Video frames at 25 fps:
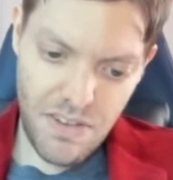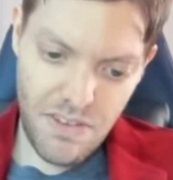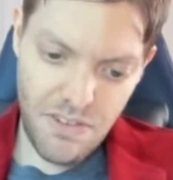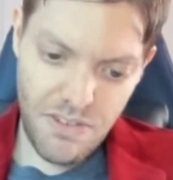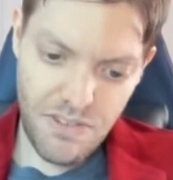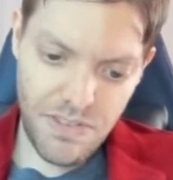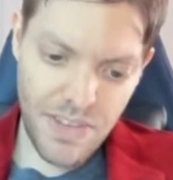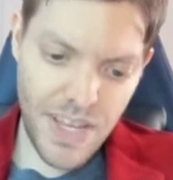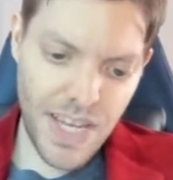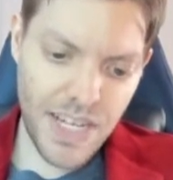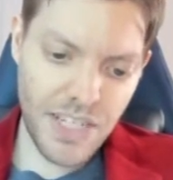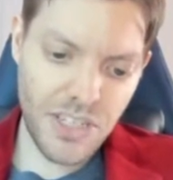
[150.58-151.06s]

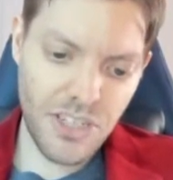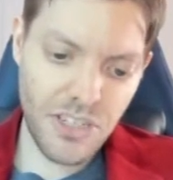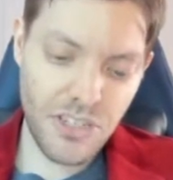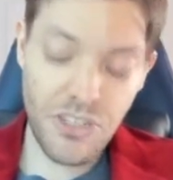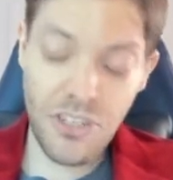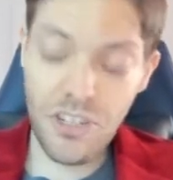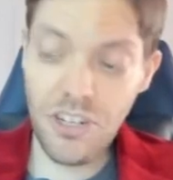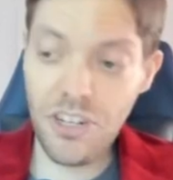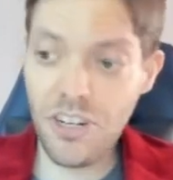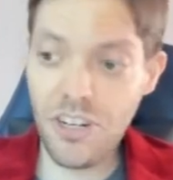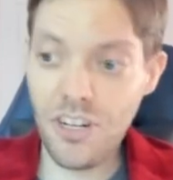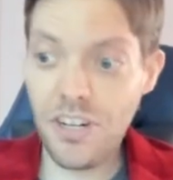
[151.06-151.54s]
Flect
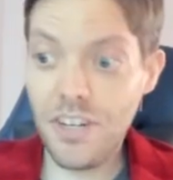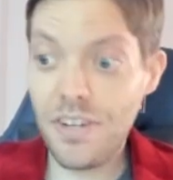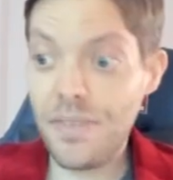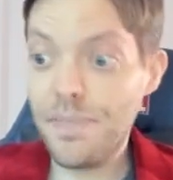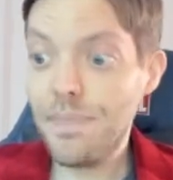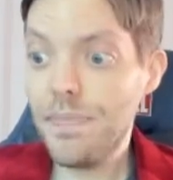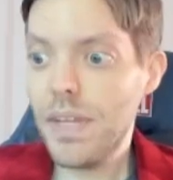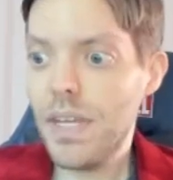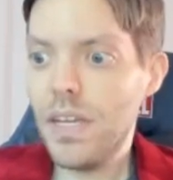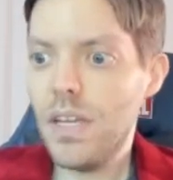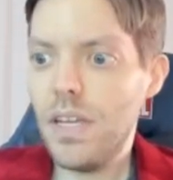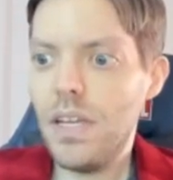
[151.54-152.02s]

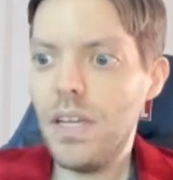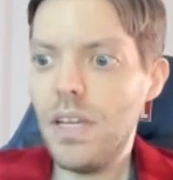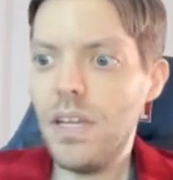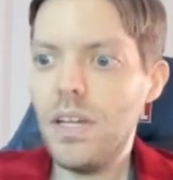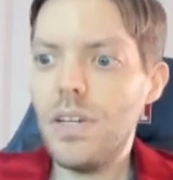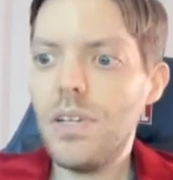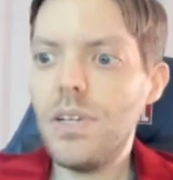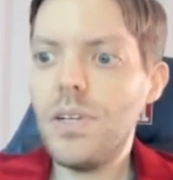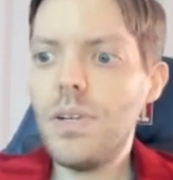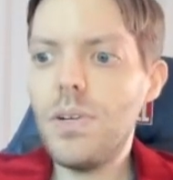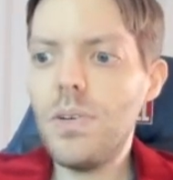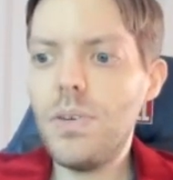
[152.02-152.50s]
Turn
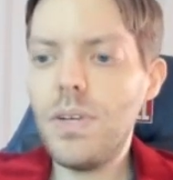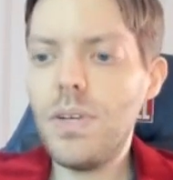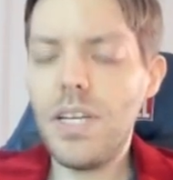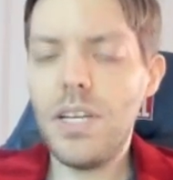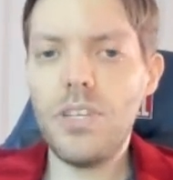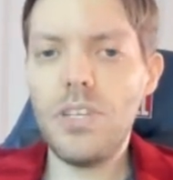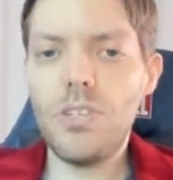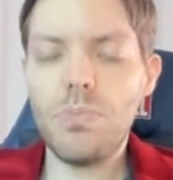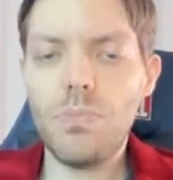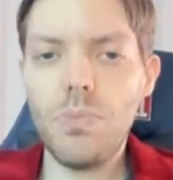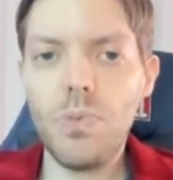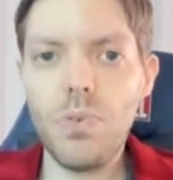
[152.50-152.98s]
who
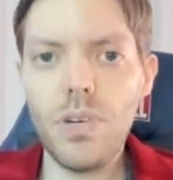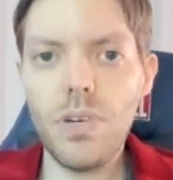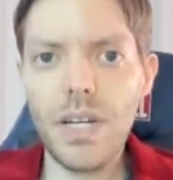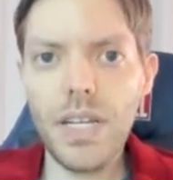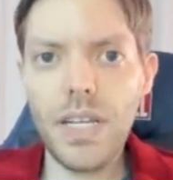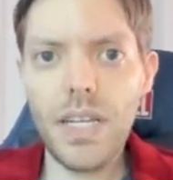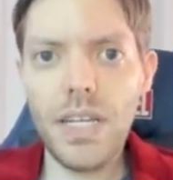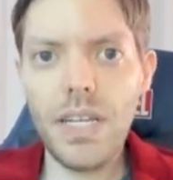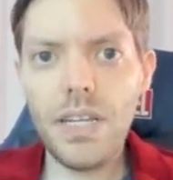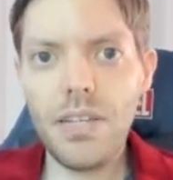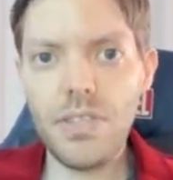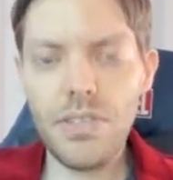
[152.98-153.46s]
is more
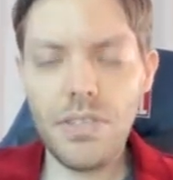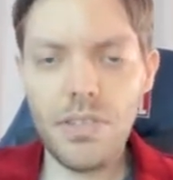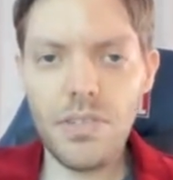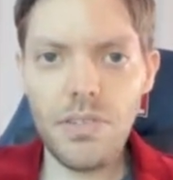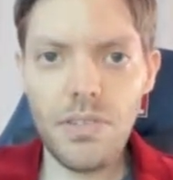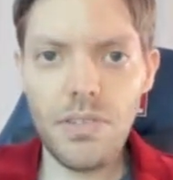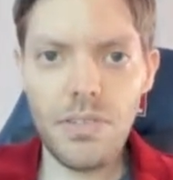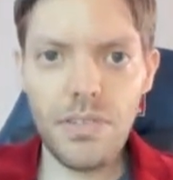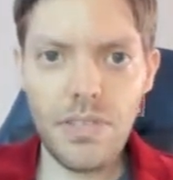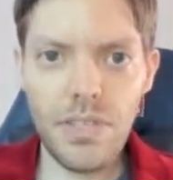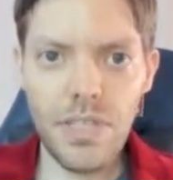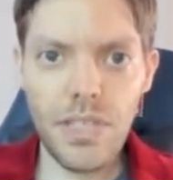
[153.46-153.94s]

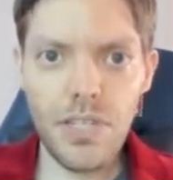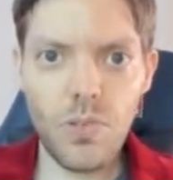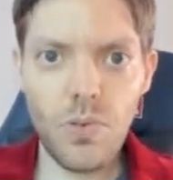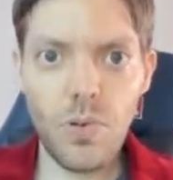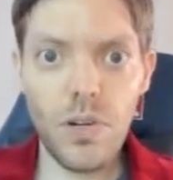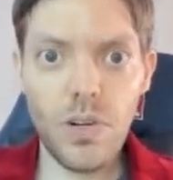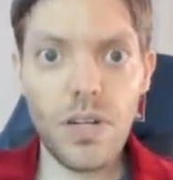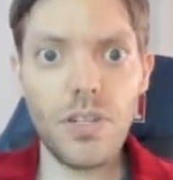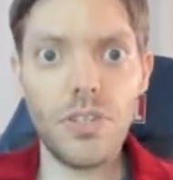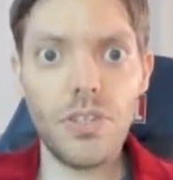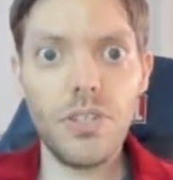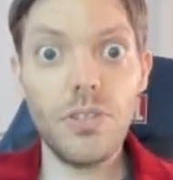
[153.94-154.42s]
into the
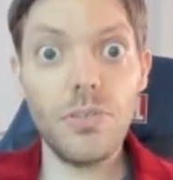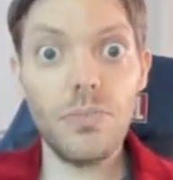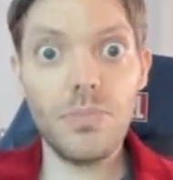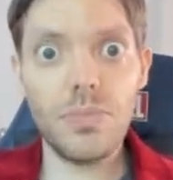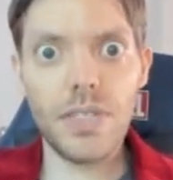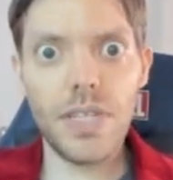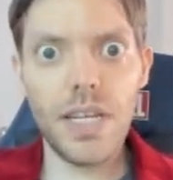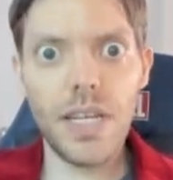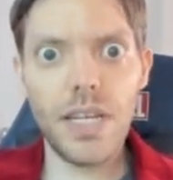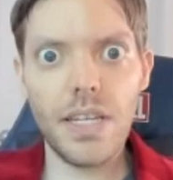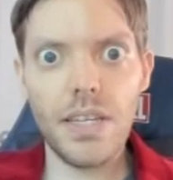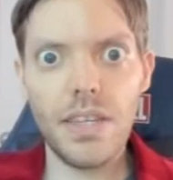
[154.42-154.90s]
quirk
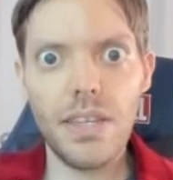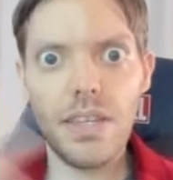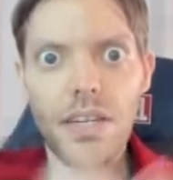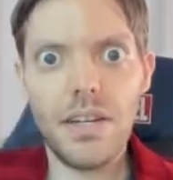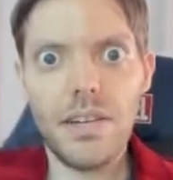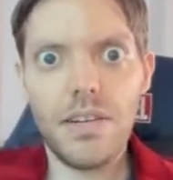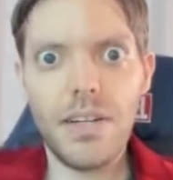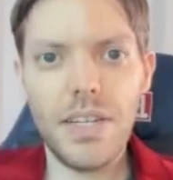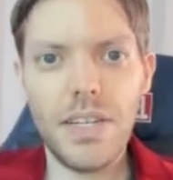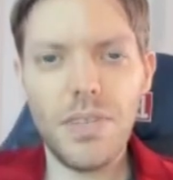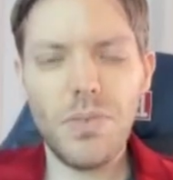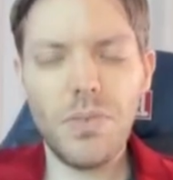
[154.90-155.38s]
doomsday
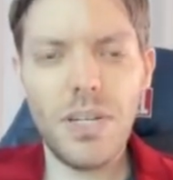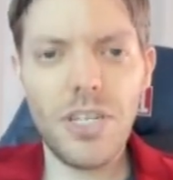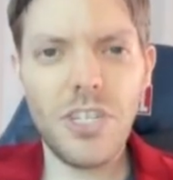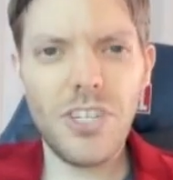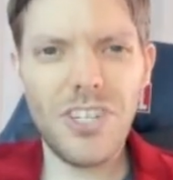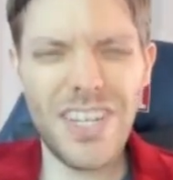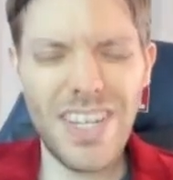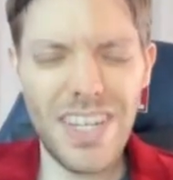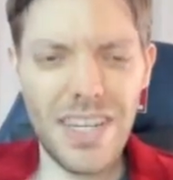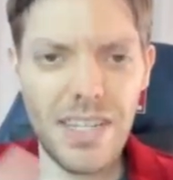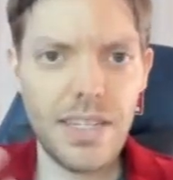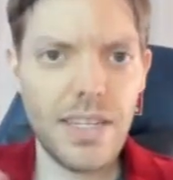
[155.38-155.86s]
theory,
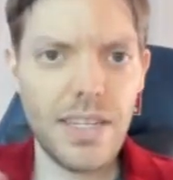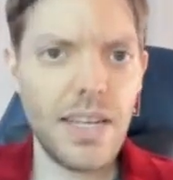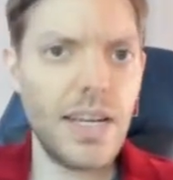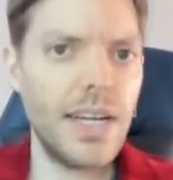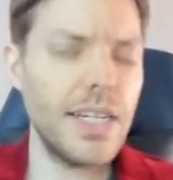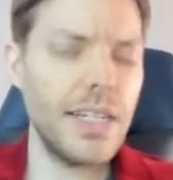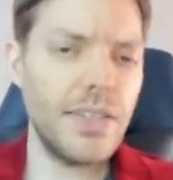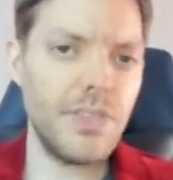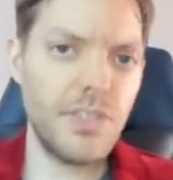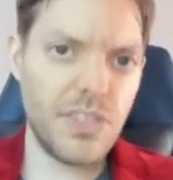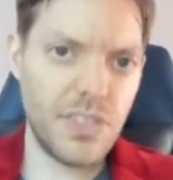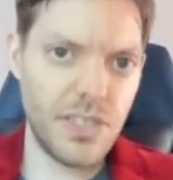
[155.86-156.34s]
which is
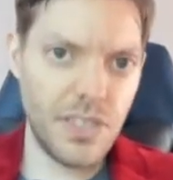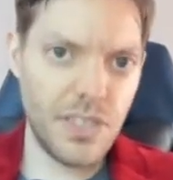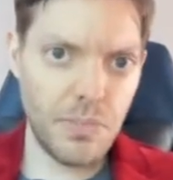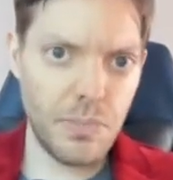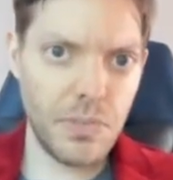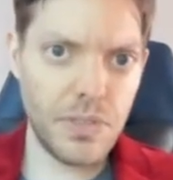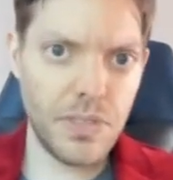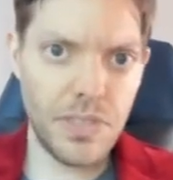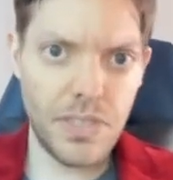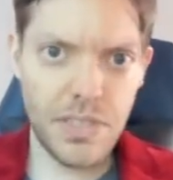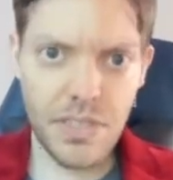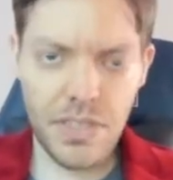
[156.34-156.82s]
kind of
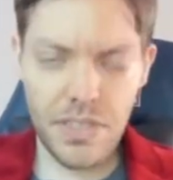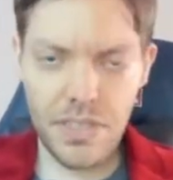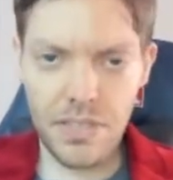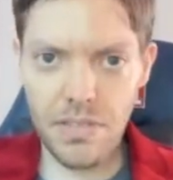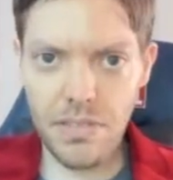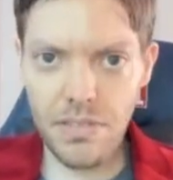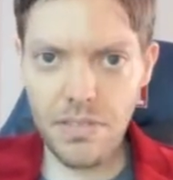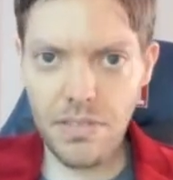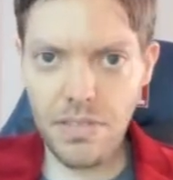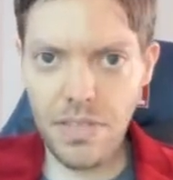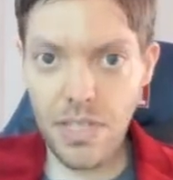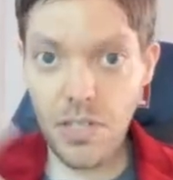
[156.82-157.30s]
similar
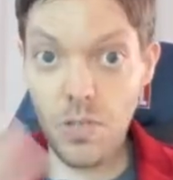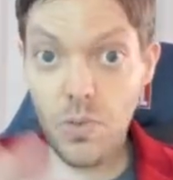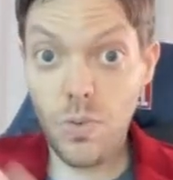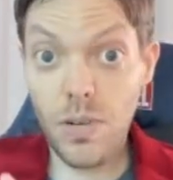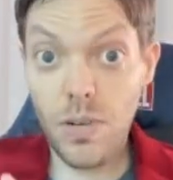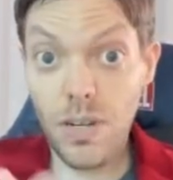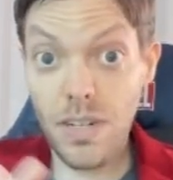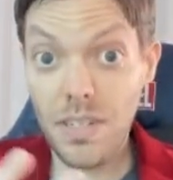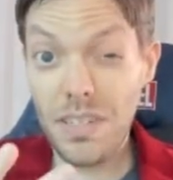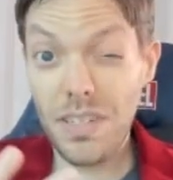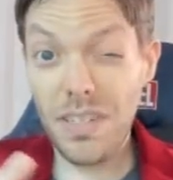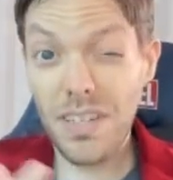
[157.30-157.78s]
to the
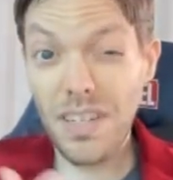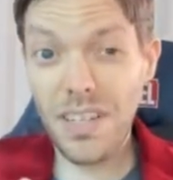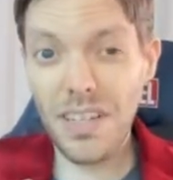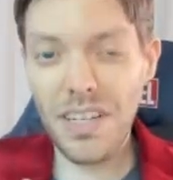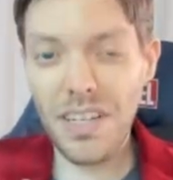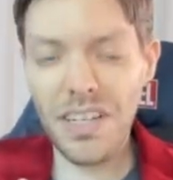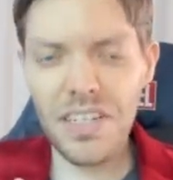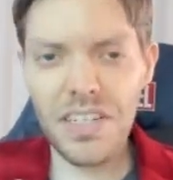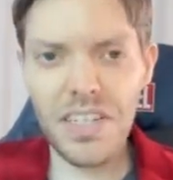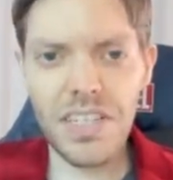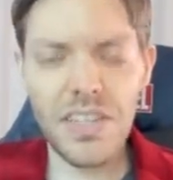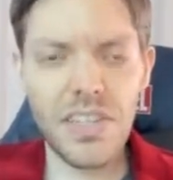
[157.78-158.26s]
quirk
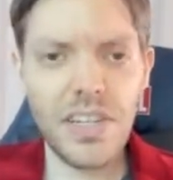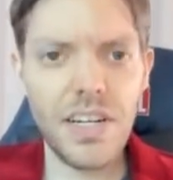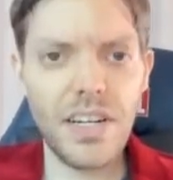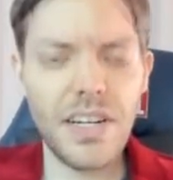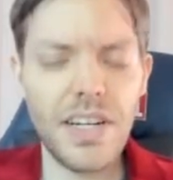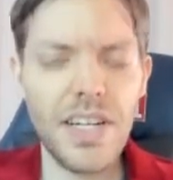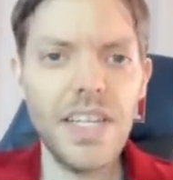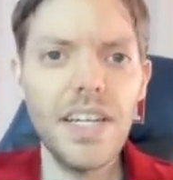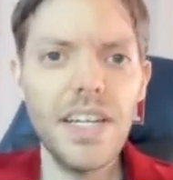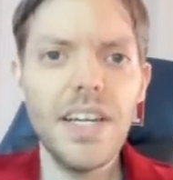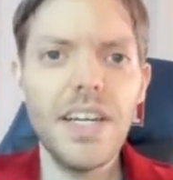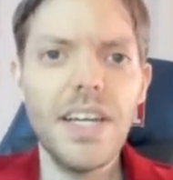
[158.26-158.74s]
singularity
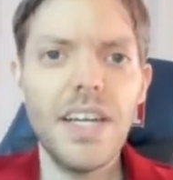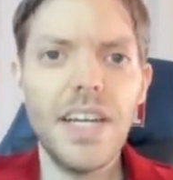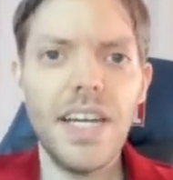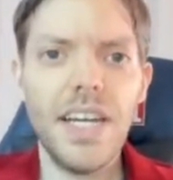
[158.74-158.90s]
theory,